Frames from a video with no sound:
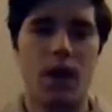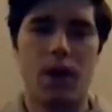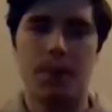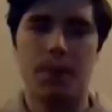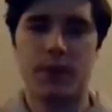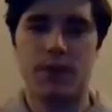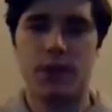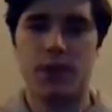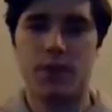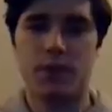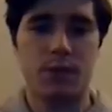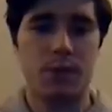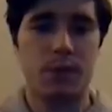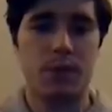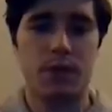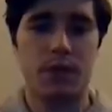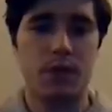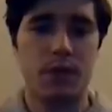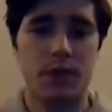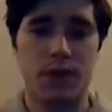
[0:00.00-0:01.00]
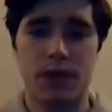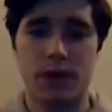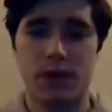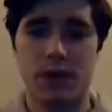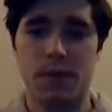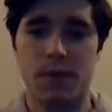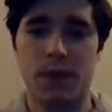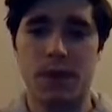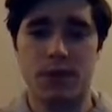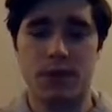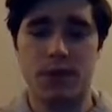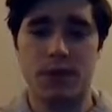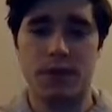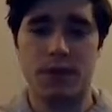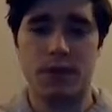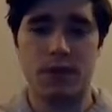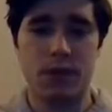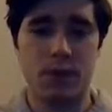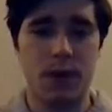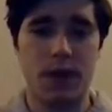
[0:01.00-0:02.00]
I mean, Darvish was over 60 pitches after
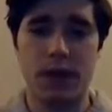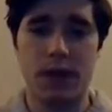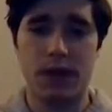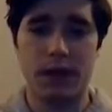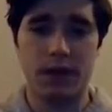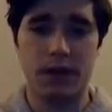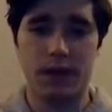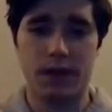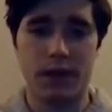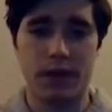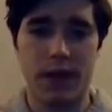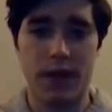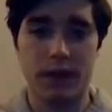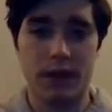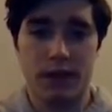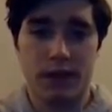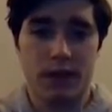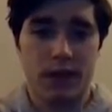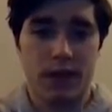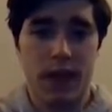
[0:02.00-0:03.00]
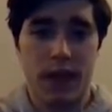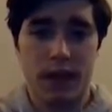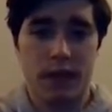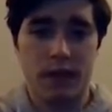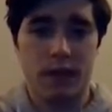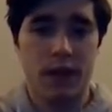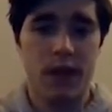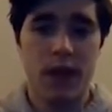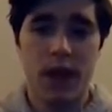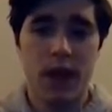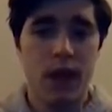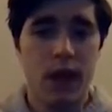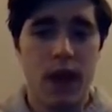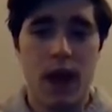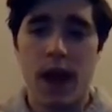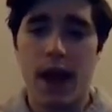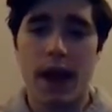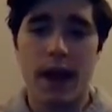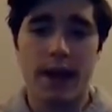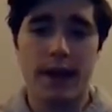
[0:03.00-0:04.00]
2 innings. Like, that's insane.
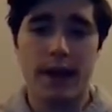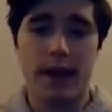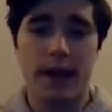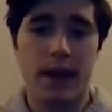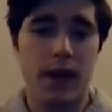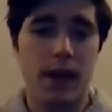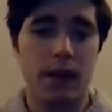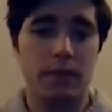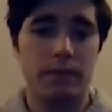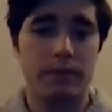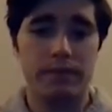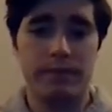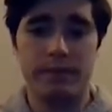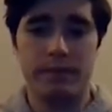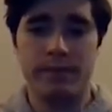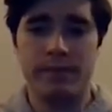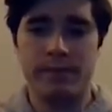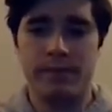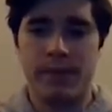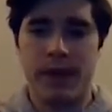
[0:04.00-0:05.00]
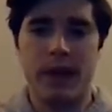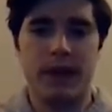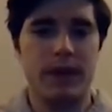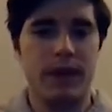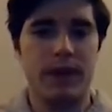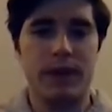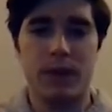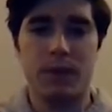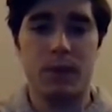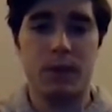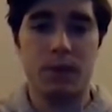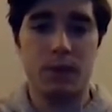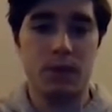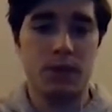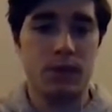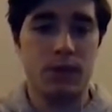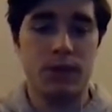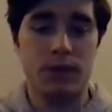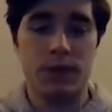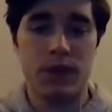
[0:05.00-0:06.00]
I I think that what
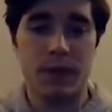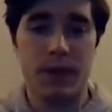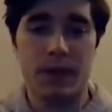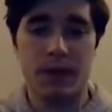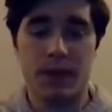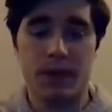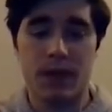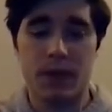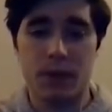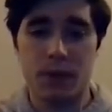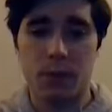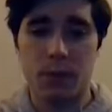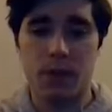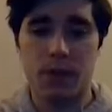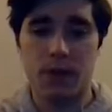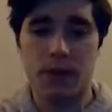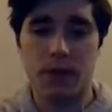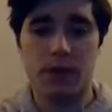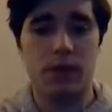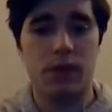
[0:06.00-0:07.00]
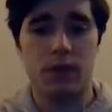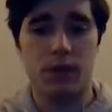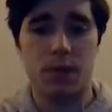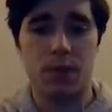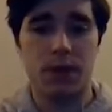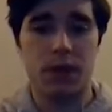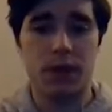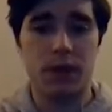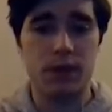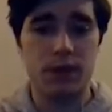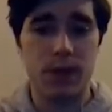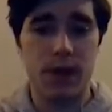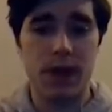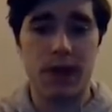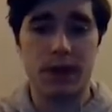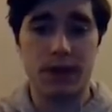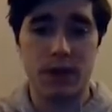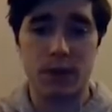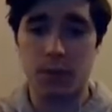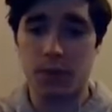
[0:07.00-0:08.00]
you just said about the swinging
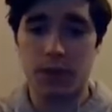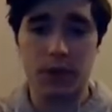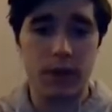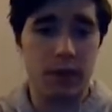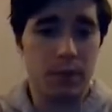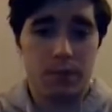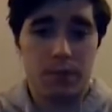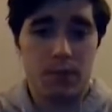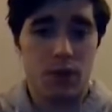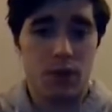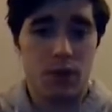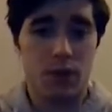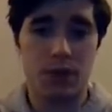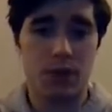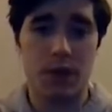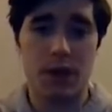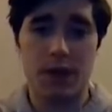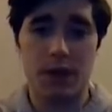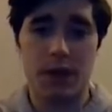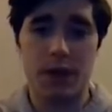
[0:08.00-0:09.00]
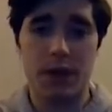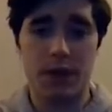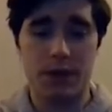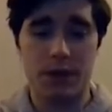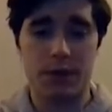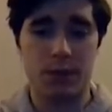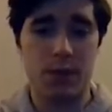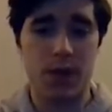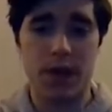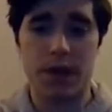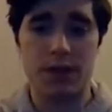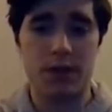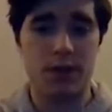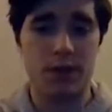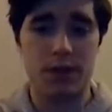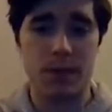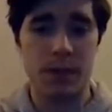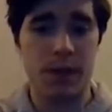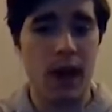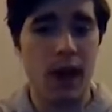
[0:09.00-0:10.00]
strikes, that really shows you right there at the
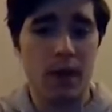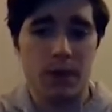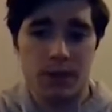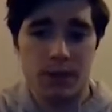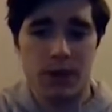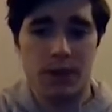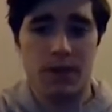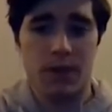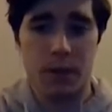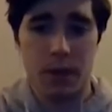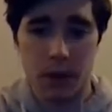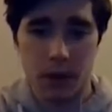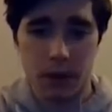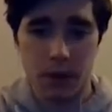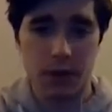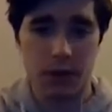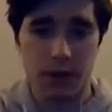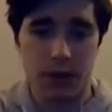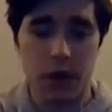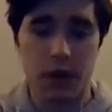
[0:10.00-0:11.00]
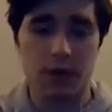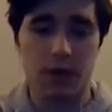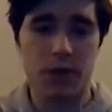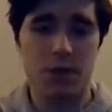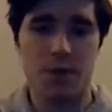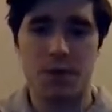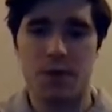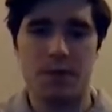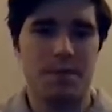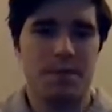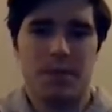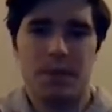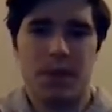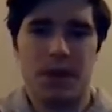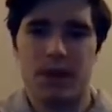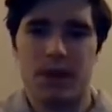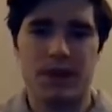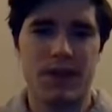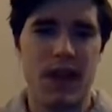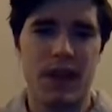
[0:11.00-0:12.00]
Rangers. I mean, obviously familiar with Darvish, but I
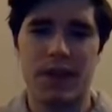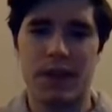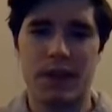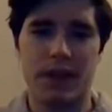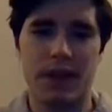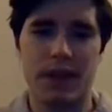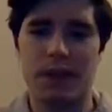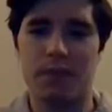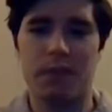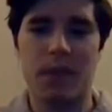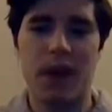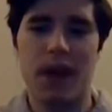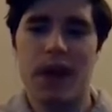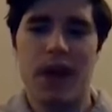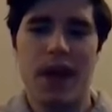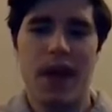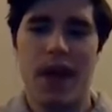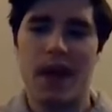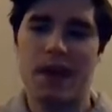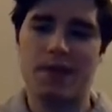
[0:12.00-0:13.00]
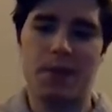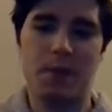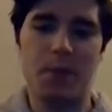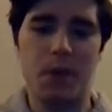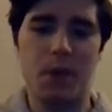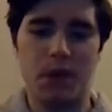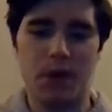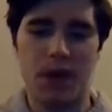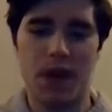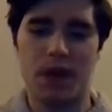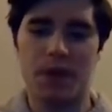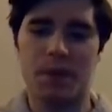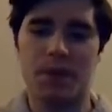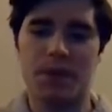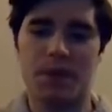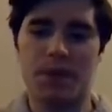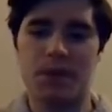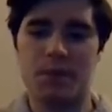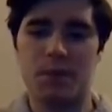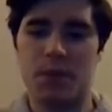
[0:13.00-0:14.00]
mean, it's not like they had the book on him at
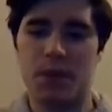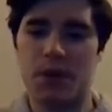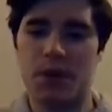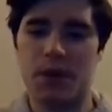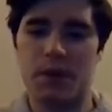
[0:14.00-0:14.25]
this point.